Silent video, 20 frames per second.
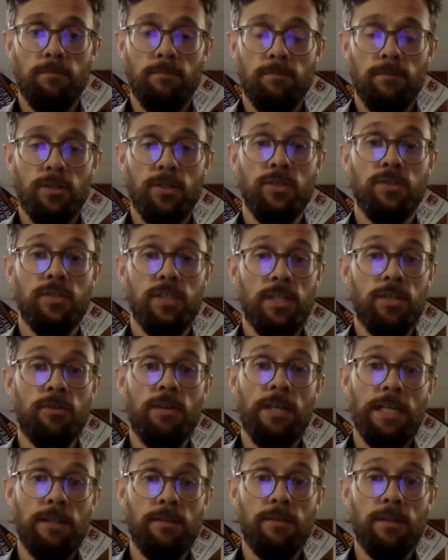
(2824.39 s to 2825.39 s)

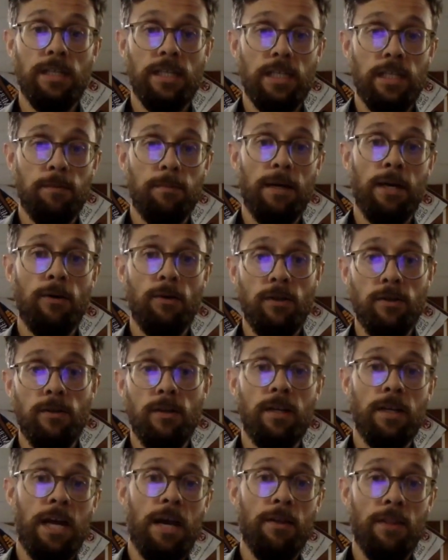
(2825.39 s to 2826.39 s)
considering and thinking about,
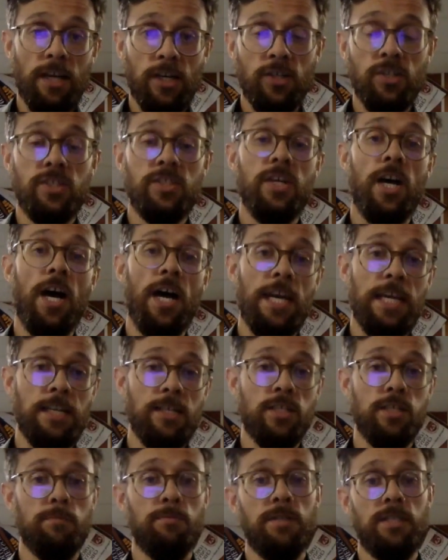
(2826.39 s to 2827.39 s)
and how that could tie
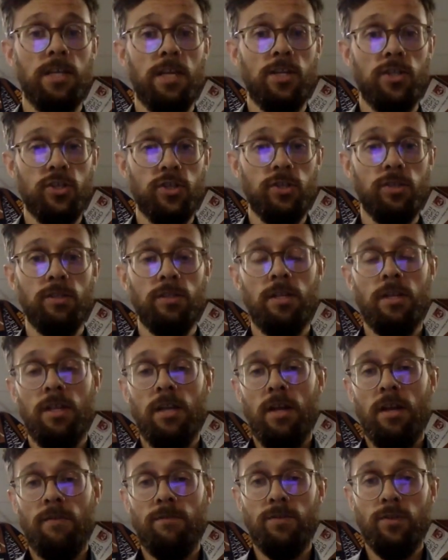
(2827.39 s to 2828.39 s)
into potential
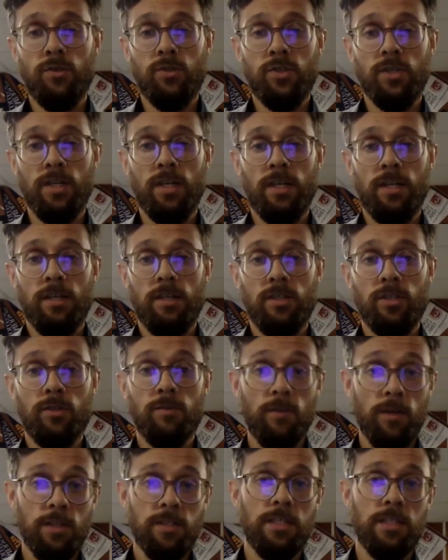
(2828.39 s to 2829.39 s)
future
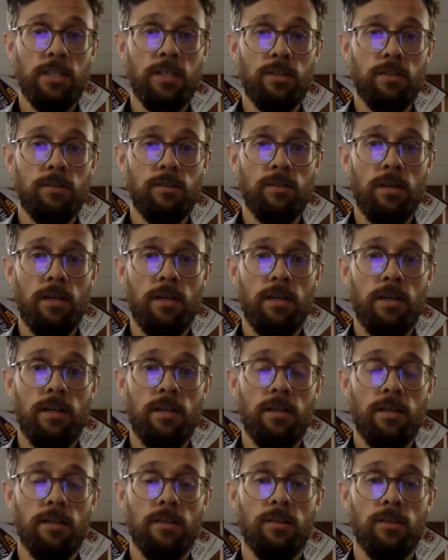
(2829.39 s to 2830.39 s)
university
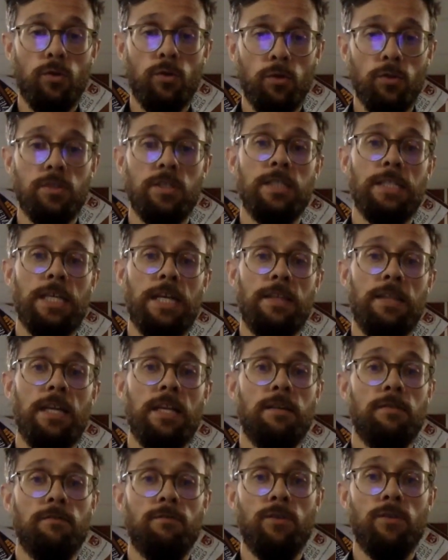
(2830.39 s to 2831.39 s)
courses and then
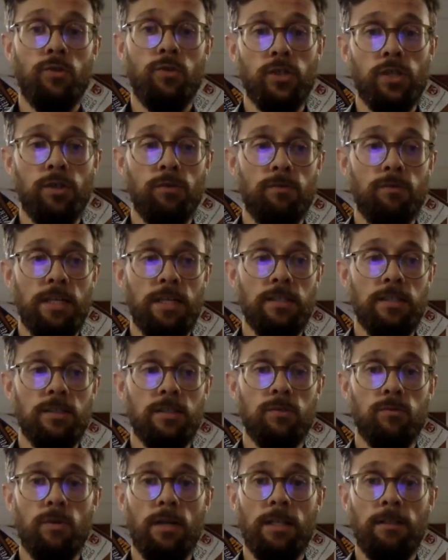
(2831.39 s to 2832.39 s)
future careers
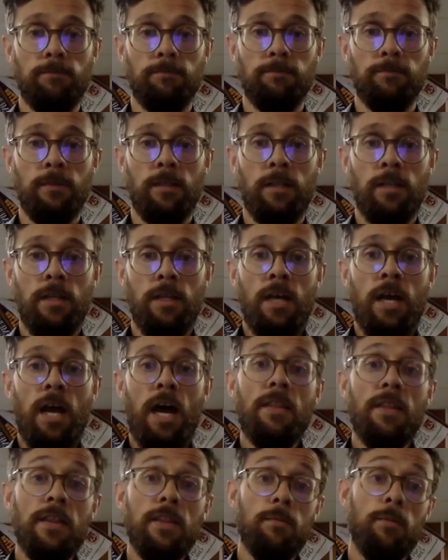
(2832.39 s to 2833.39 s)
as well.
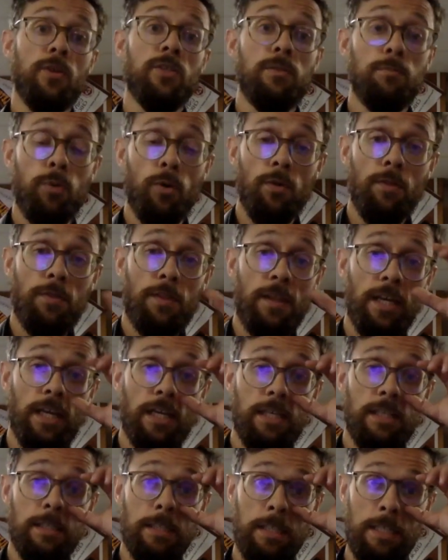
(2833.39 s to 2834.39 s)
And then the most important thing
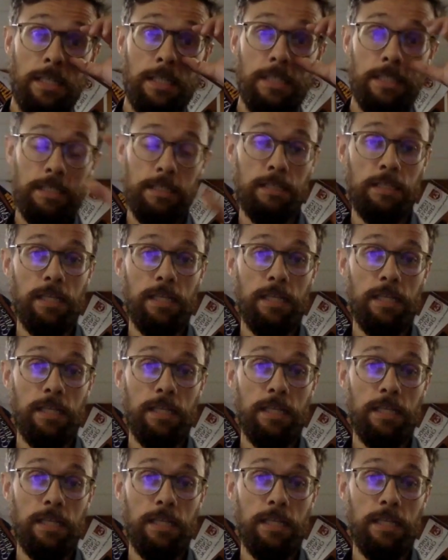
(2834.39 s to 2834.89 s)
is